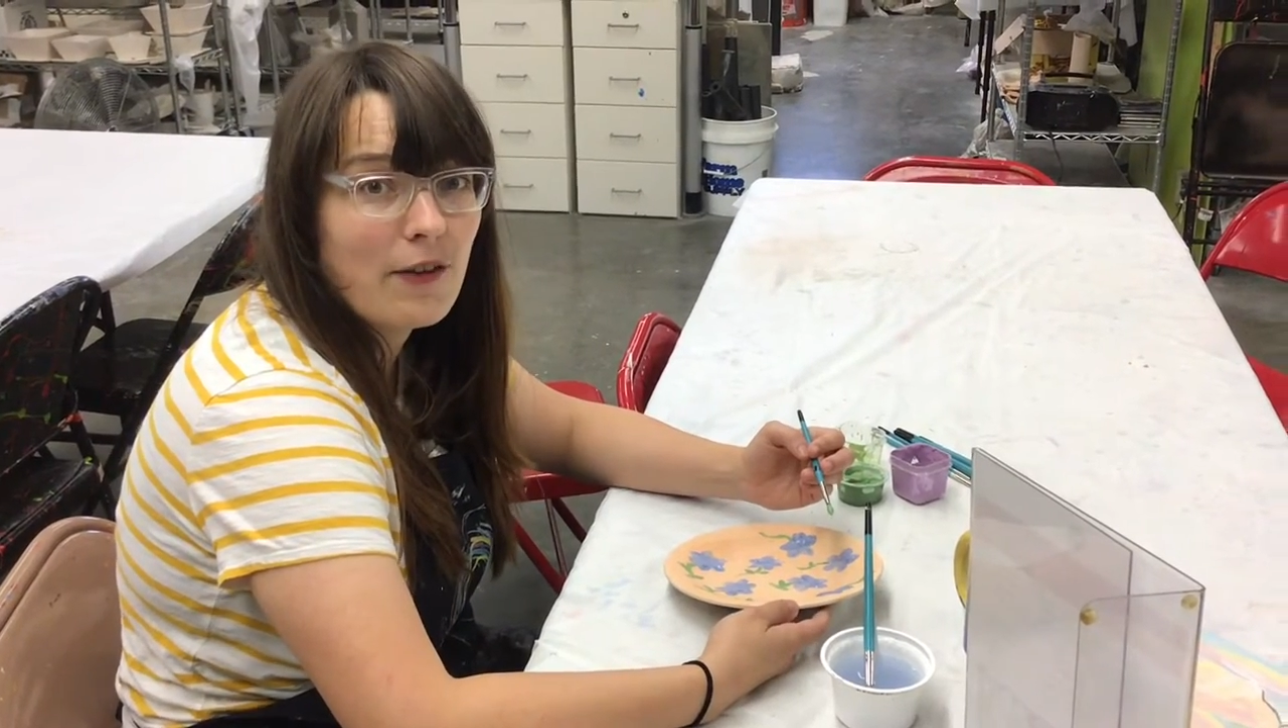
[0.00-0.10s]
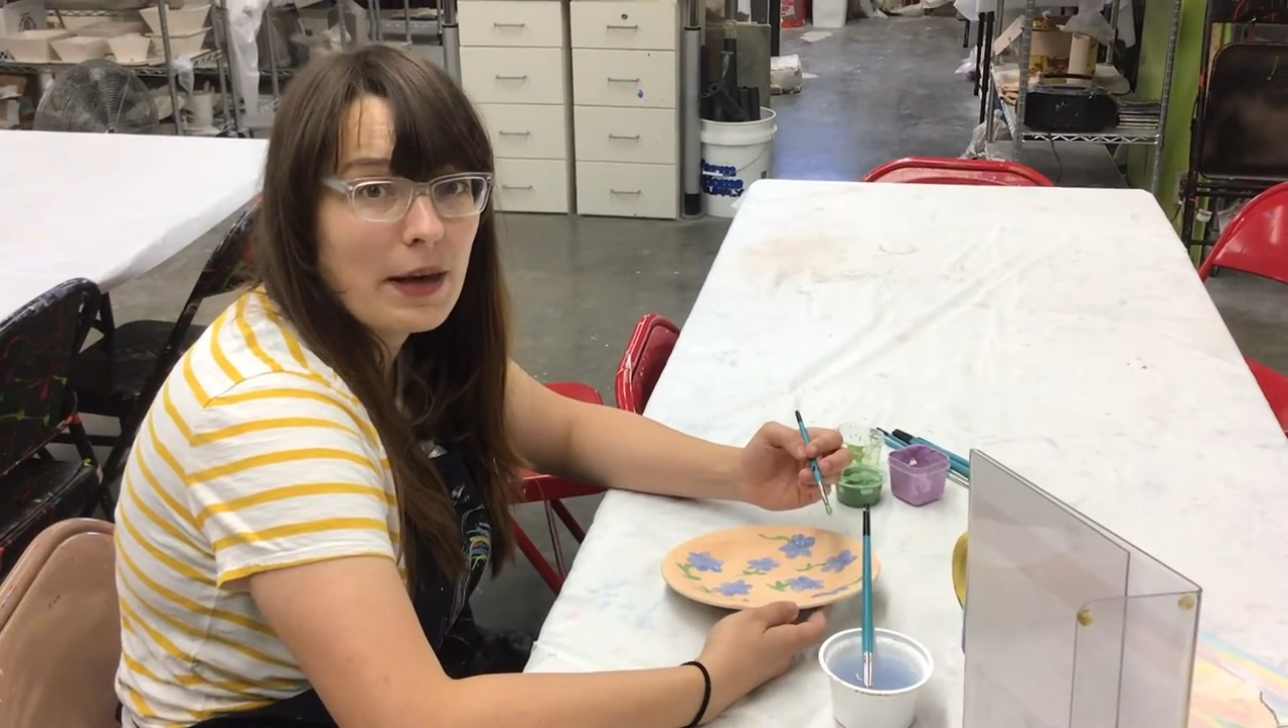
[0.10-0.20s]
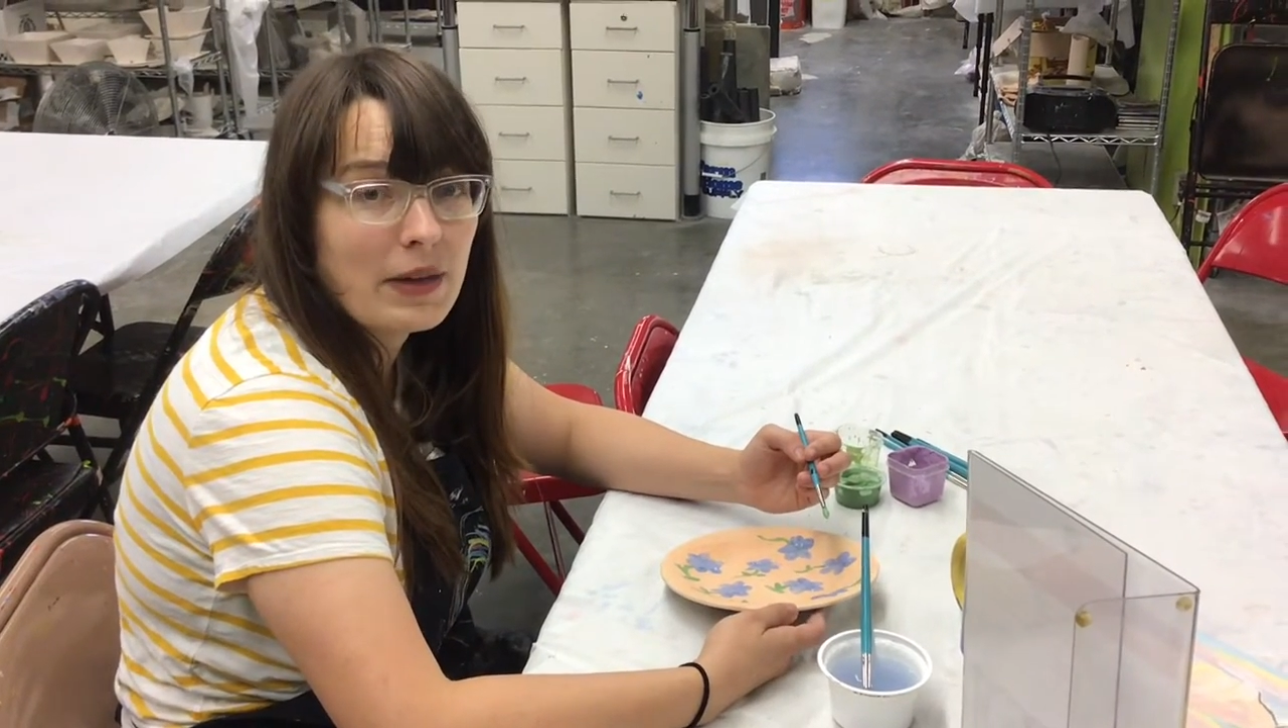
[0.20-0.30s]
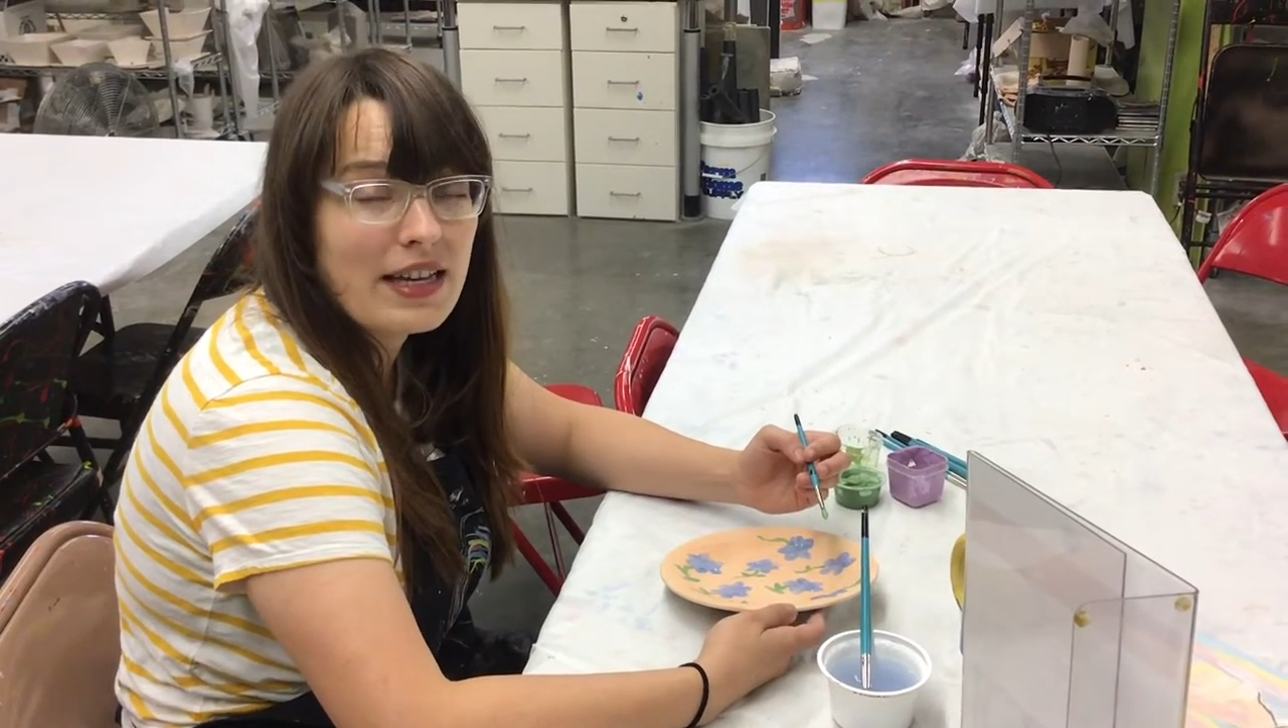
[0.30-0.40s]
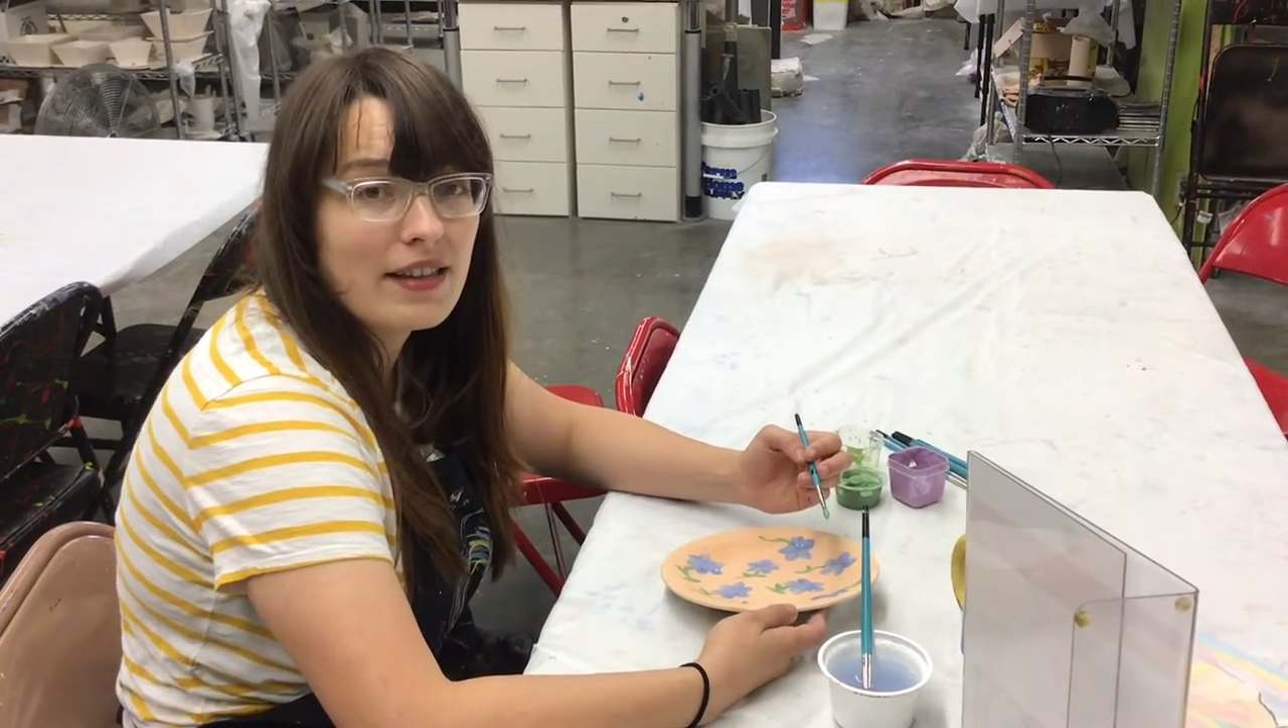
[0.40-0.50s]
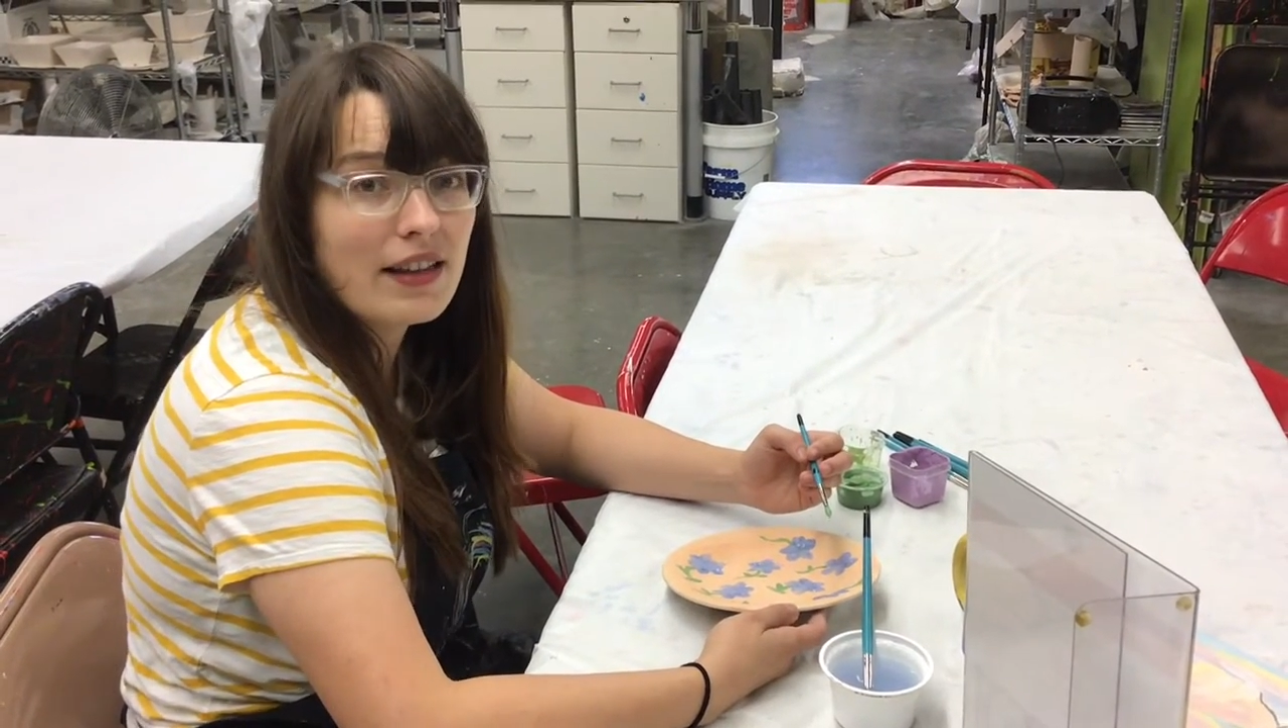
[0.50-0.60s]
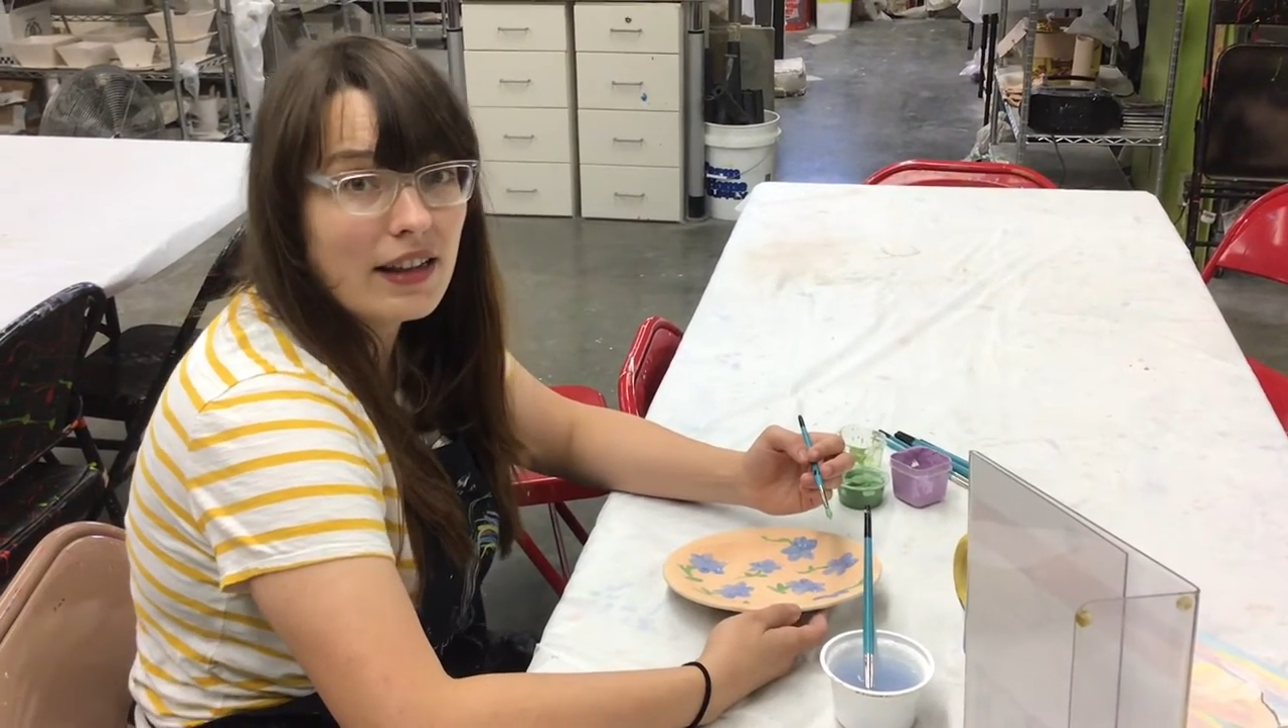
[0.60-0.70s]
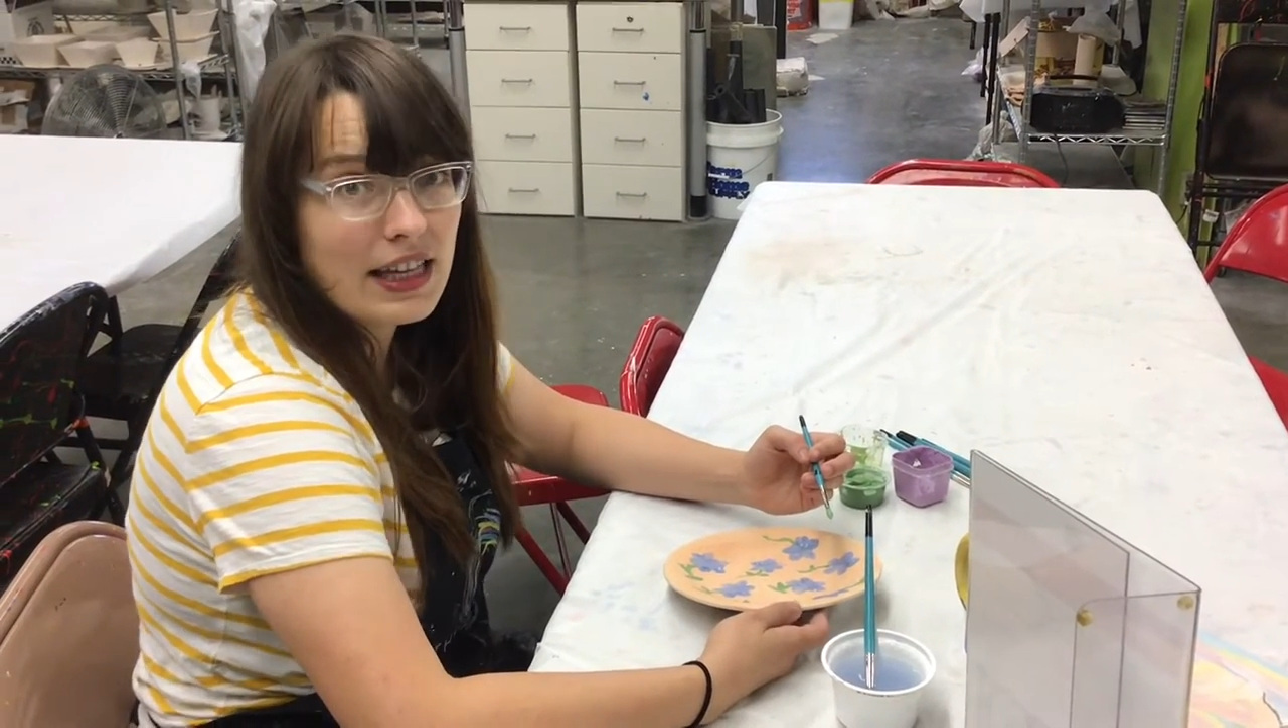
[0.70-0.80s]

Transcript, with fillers: families